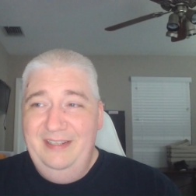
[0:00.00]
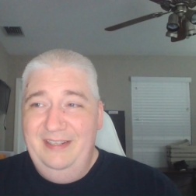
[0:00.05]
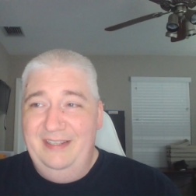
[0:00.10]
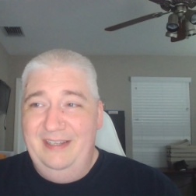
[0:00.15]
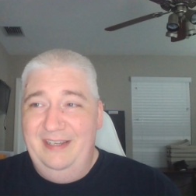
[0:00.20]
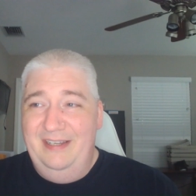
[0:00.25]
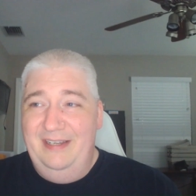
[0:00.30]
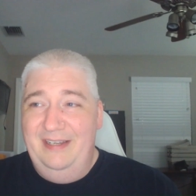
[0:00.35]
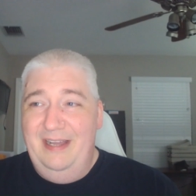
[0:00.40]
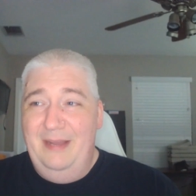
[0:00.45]

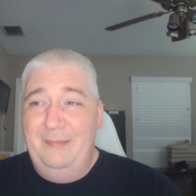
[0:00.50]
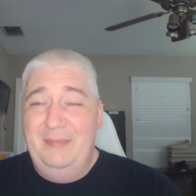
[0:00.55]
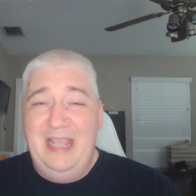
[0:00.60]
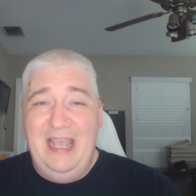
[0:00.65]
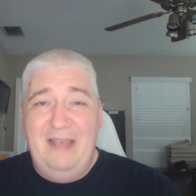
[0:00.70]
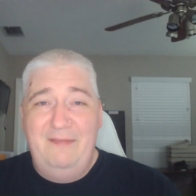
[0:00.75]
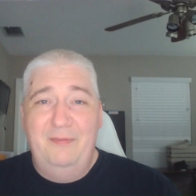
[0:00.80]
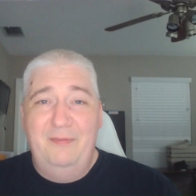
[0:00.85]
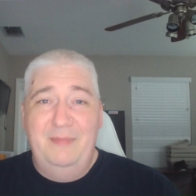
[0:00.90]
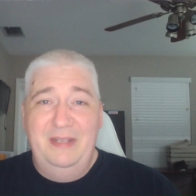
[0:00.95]
Uh, on
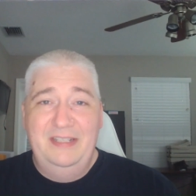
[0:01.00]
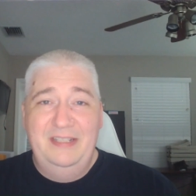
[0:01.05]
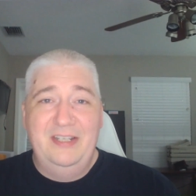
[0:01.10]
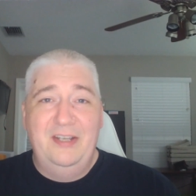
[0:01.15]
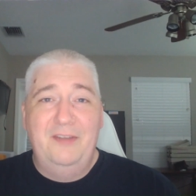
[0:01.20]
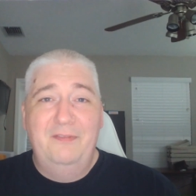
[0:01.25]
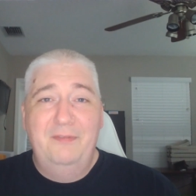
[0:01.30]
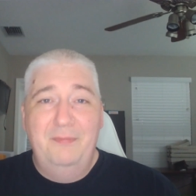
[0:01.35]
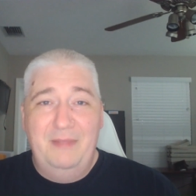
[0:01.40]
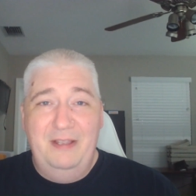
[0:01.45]
behalf of
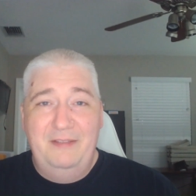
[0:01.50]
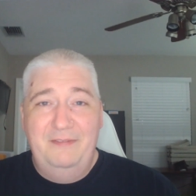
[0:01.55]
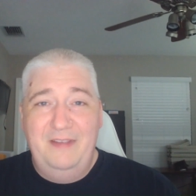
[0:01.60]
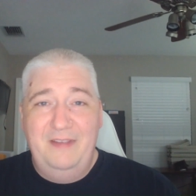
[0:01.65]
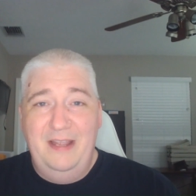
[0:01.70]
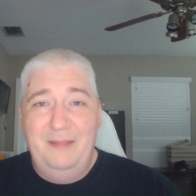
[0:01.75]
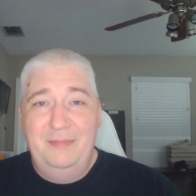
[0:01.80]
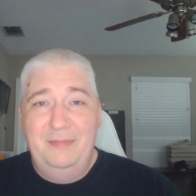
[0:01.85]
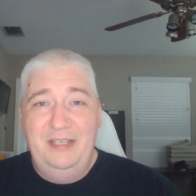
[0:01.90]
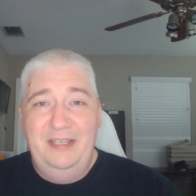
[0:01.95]
myself and my
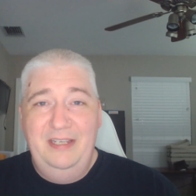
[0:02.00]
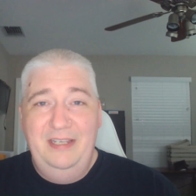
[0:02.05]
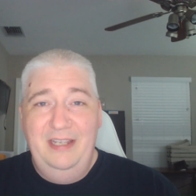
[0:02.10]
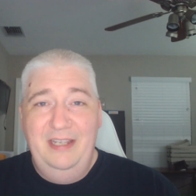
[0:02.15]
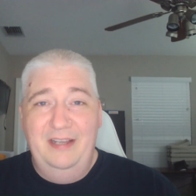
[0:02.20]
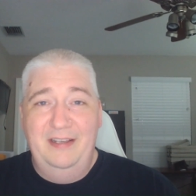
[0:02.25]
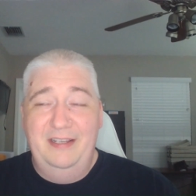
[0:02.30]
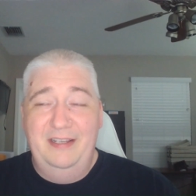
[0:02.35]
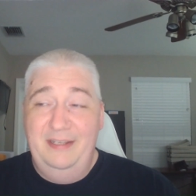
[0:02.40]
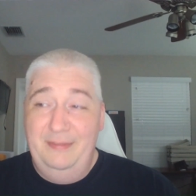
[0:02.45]
family
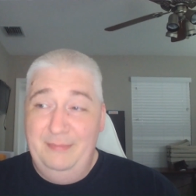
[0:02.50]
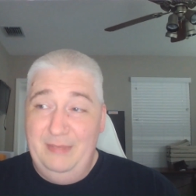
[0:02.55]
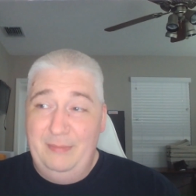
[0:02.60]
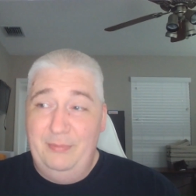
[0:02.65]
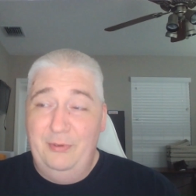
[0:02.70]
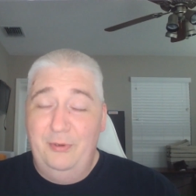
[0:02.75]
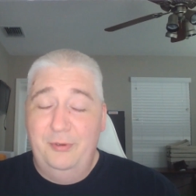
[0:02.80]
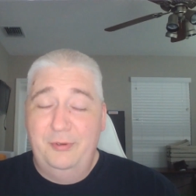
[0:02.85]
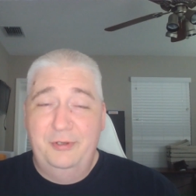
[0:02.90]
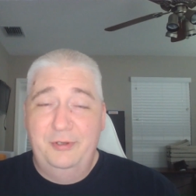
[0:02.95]
uh, and my
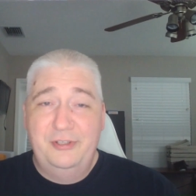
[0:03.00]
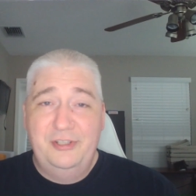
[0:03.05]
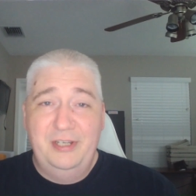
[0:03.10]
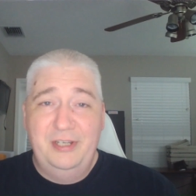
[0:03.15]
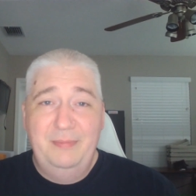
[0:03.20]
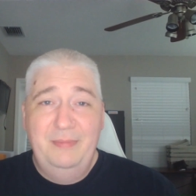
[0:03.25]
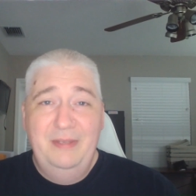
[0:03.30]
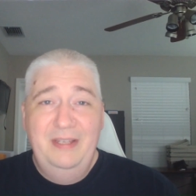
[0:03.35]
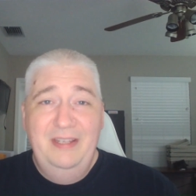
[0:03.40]
brokership,